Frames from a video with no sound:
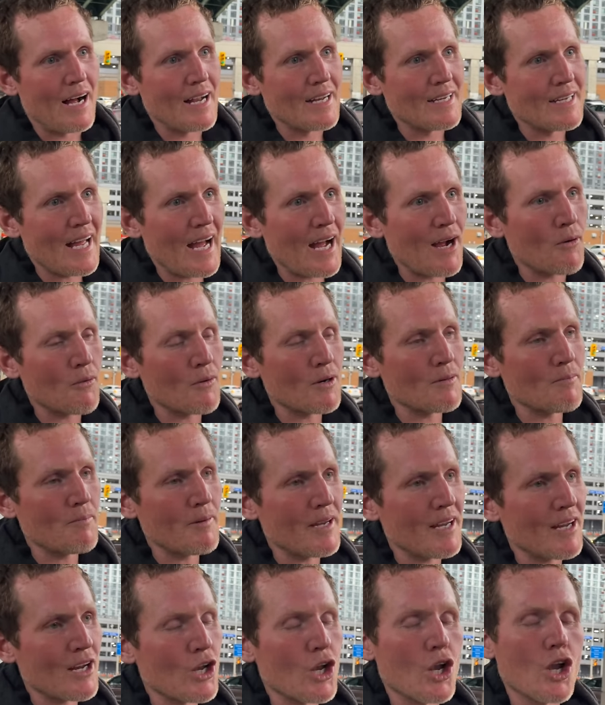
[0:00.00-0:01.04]
That would
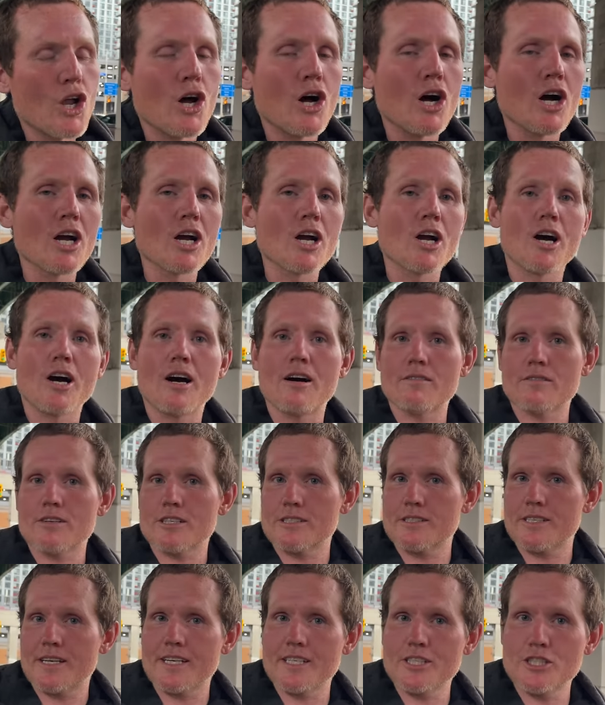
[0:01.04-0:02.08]
be a long
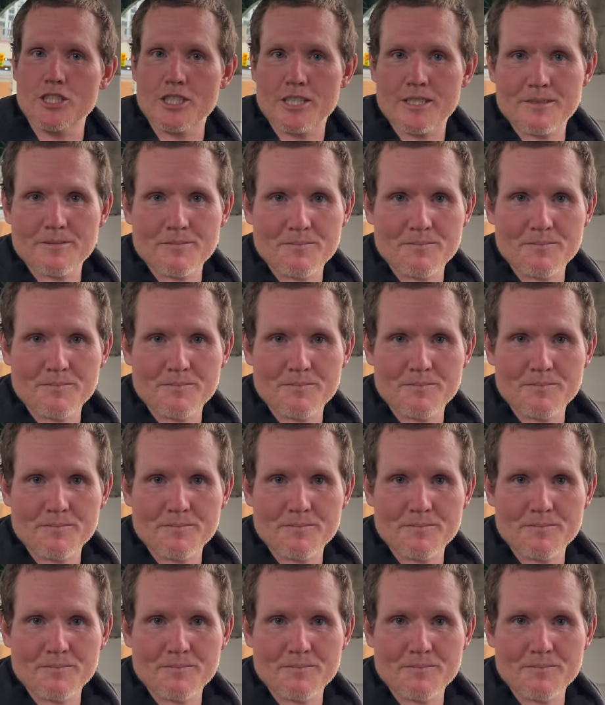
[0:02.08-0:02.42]
conversation.